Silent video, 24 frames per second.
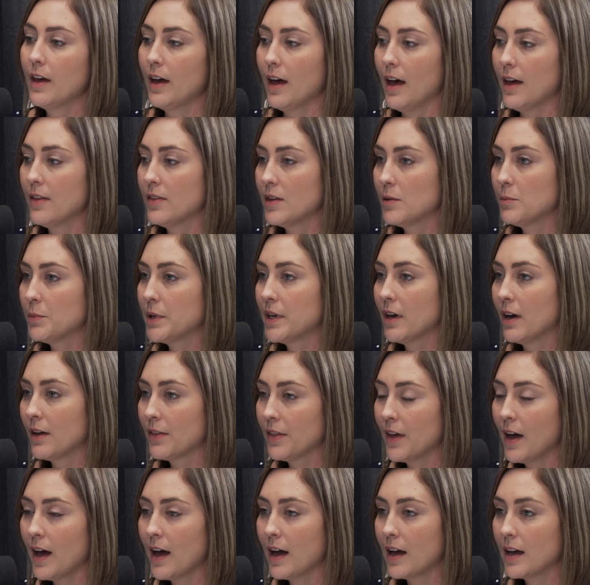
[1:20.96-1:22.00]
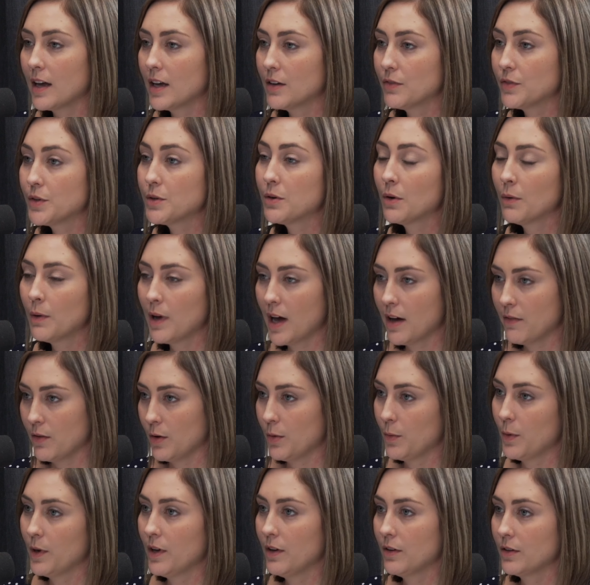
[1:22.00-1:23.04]
And then beyond that, if you don't have a
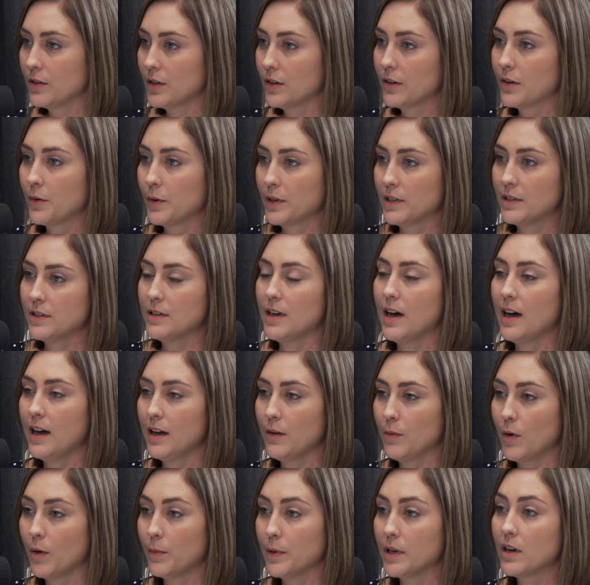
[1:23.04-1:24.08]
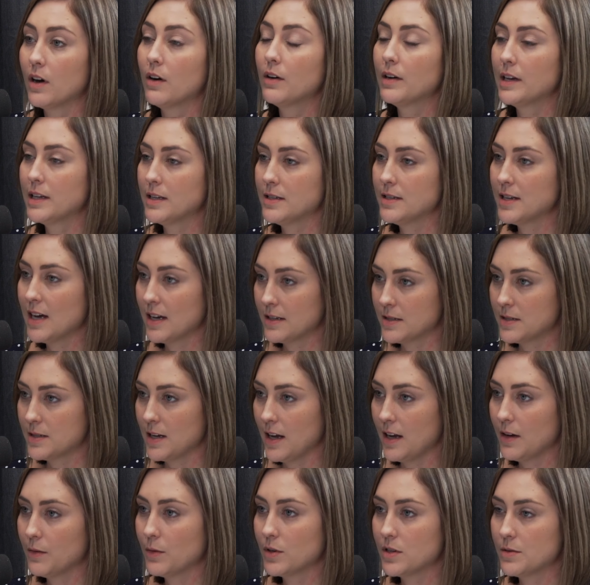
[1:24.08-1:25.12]
will, you're going to die what we call
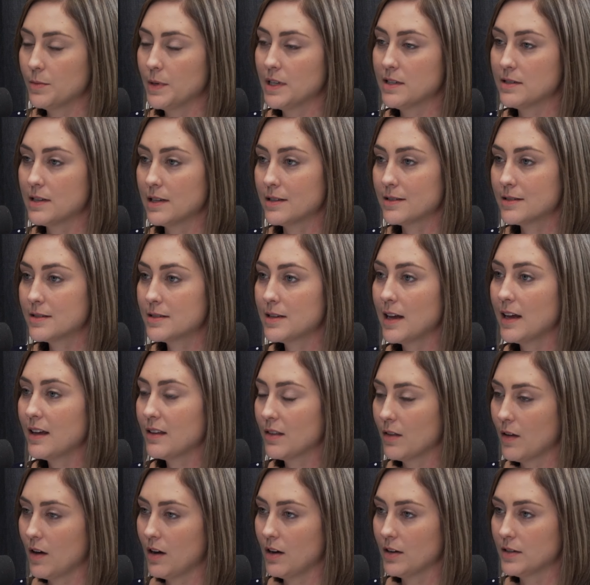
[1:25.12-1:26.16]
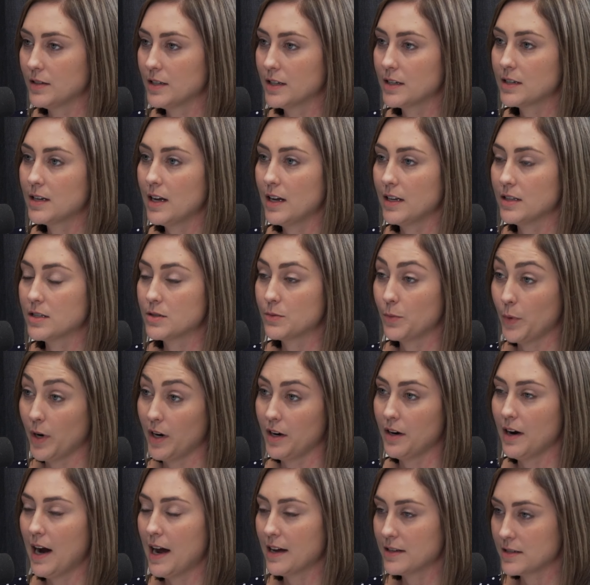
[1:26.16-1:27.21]
intestate, which means that state law dictates where
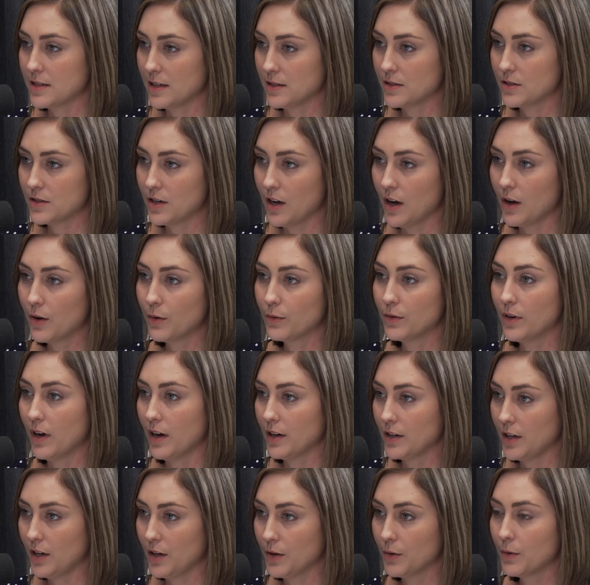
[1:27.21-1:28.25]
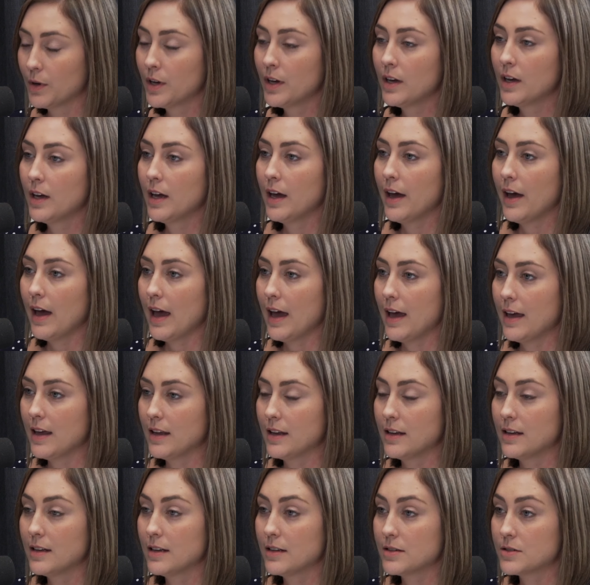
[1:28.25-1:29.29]
your assets go, not you.
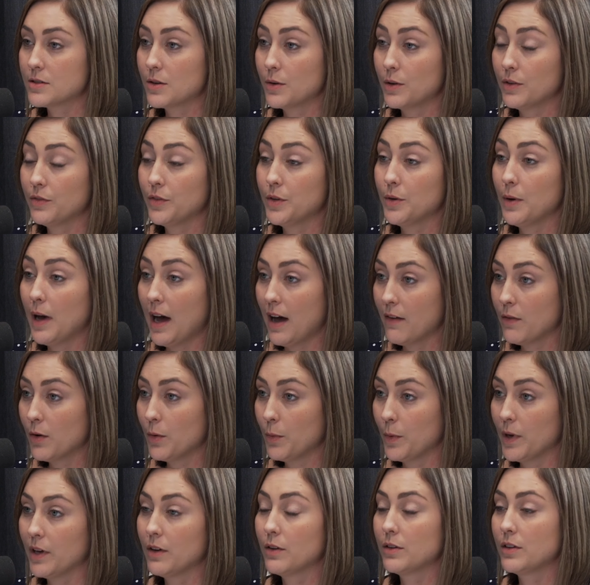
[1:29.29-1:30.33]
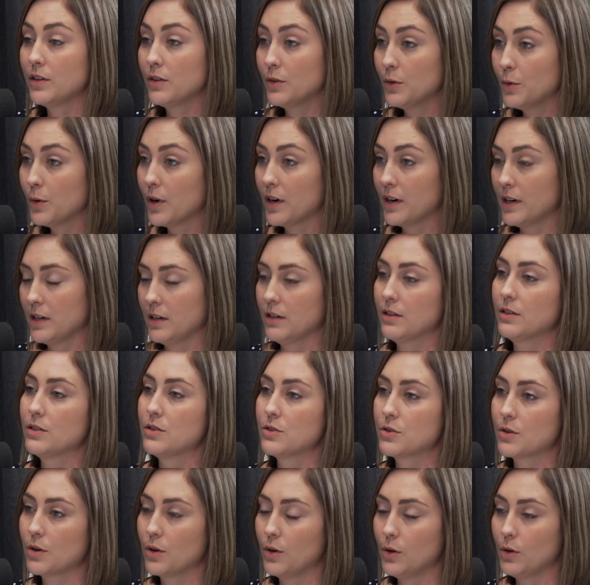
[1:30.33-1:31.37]
And so if you have a will, you are in
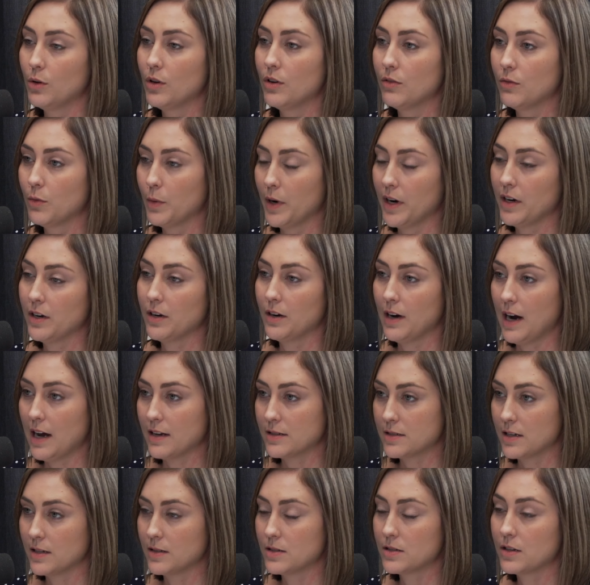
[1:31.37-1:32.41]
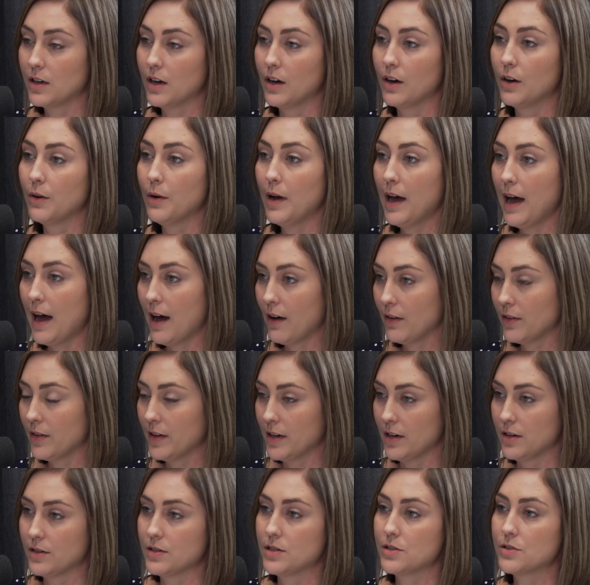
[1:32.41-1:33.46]
control of where your assets go, how
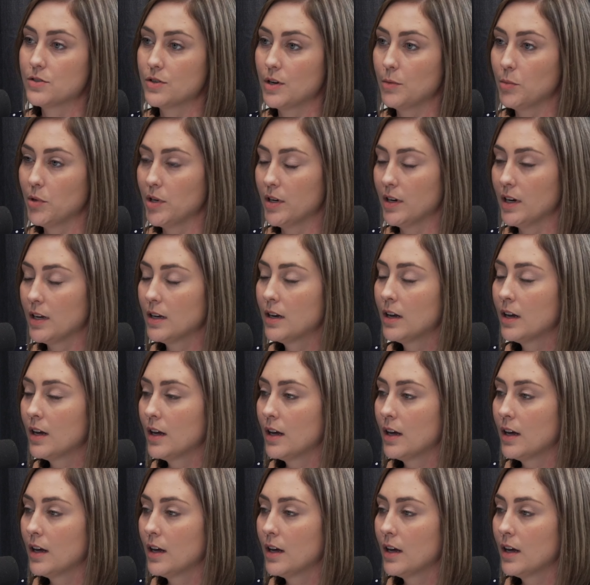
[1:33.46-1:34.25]
they are distributed.